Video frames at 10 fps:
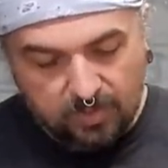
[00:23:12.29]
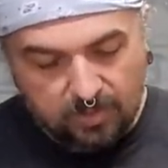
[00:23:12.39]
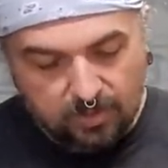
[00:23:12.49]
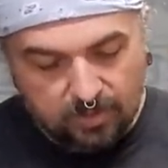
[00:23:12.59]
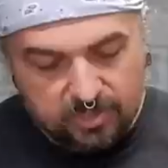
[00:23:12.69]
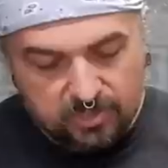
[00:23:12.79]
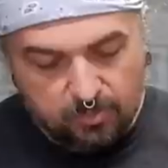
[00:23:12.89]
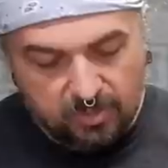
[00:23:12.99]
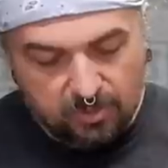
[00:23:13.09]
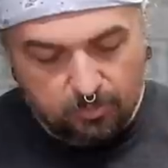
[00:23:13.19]
There gets to
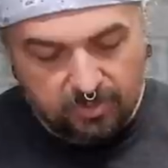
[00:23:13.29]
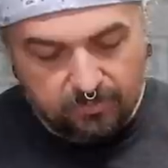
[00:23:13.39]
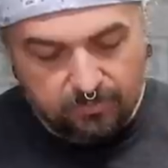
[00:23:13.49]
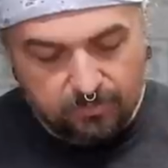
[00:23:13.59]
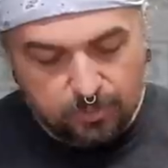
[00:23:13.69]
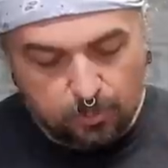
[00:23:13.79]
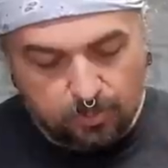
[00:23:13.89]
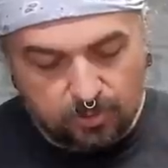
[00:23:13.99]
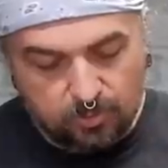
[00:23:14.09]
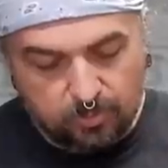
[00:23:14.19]
be a little bit of super
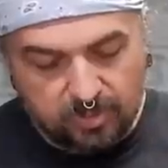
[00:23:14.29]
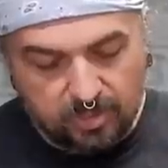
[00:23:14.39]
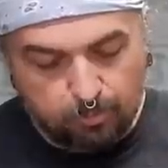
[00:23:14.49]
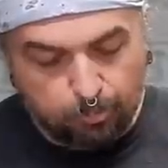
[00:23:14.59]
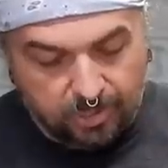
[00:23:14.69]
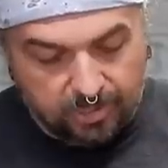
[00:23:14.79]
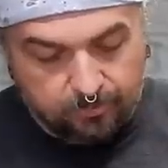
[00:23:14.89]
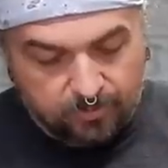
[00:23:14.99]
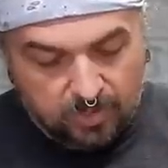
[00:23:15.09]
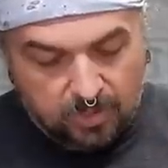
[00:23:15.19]
glue up in there, but
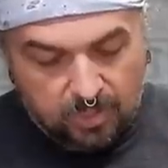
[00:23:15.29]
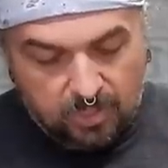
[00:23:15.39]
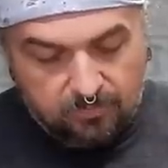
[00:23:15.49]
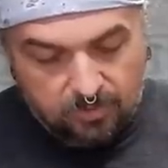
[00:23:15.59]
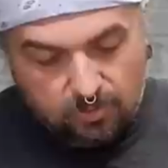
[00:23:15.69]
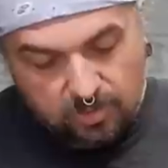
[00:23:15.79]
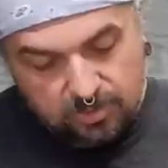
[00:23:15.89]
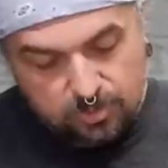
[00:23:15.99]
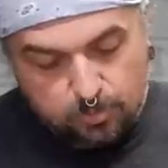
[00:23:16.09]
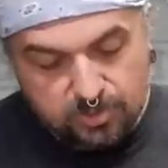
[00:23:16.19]
if you, and I
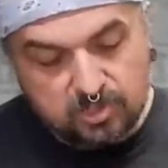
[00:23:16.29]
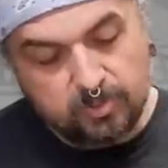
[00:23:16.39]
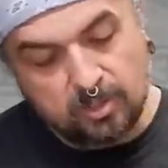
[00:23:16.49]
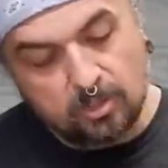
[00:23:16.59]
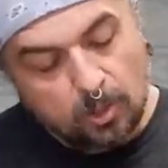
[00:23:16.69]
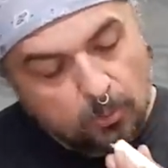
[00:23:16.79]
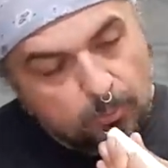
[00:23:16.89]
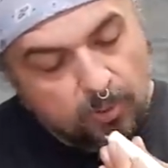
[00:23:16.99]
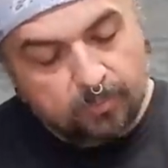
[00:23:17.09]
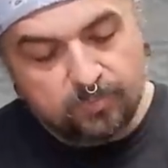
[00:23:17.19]
just put some in there,
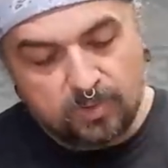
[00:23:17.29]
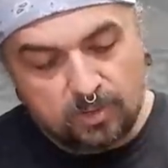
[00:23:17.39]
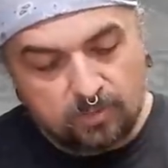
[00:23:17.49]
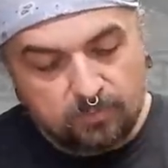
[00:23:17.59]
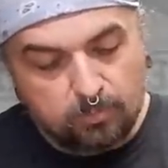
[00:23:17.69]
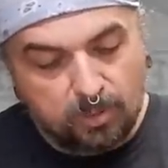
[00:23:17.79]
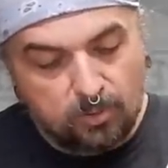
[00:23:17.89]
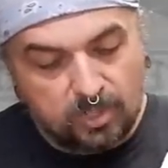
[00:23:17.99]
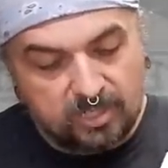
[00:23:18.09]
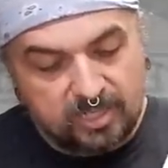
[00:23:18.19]
if you blow
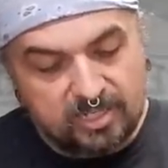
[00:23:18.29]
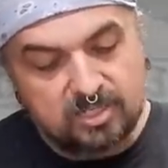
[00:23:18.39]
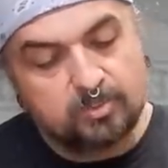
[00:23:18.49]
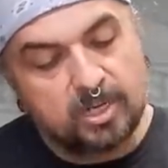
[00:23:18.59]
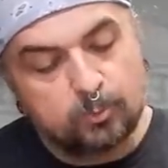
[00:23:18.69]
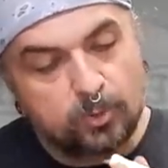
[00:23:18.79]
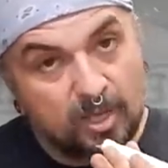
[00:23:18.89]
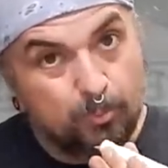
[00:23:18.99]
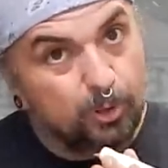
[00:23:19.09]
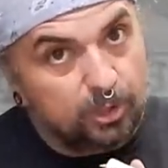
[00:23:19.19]
like that sometimes
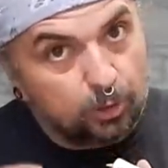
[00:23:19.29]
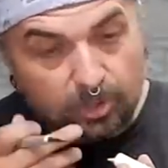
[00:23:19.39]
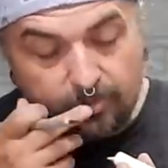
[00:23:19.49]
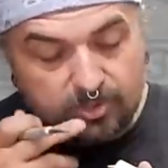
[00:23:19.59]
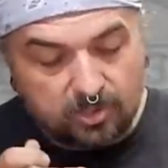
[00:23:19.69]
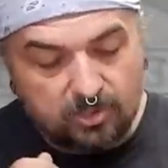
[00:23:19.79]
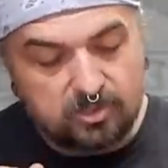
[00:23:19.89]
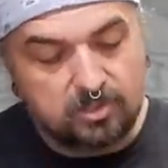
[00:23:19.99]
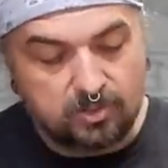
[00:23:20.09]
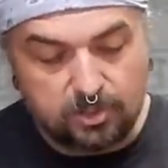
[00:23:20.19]
without putting your lips on it
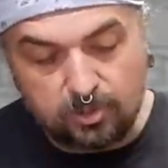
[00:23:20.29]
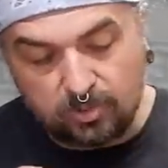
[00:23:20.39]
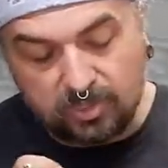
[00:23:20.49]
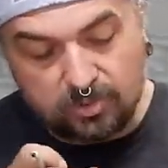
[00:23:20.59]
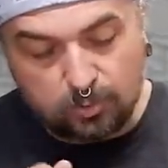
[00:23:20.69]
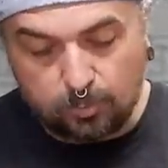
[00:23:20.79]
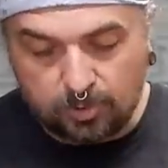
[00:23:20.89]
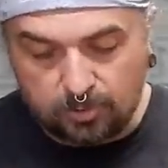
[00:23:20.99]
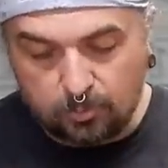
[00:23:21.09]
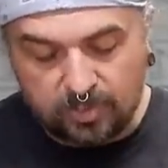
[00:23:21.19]
so that you don't get the super
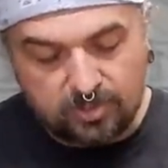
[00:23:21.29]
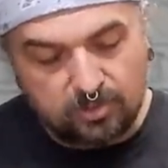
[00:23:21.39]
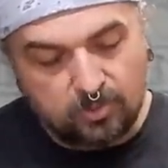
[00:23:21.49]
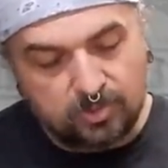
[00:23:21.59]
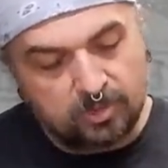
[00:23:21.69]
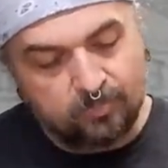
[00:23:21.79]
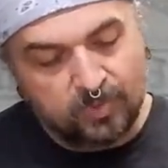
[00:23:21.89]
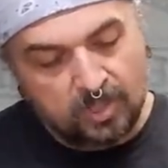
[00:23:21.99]
glue residue on there,